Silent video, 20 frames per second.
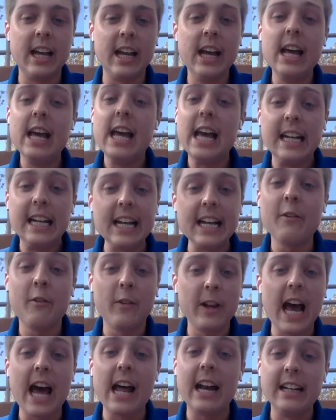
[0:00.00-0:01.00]
and it
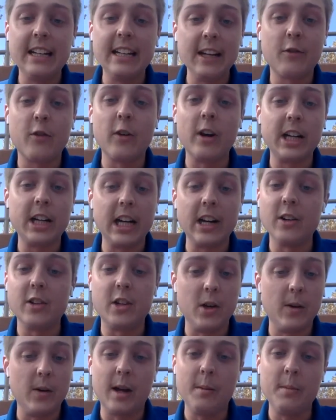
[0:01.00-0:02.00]
definitely had a different gear
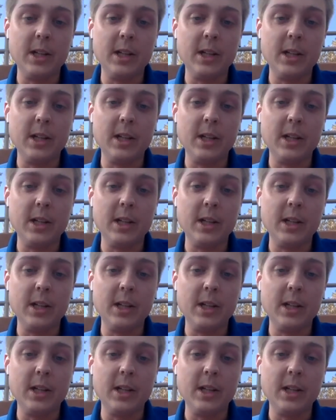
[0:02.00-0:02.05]
to it.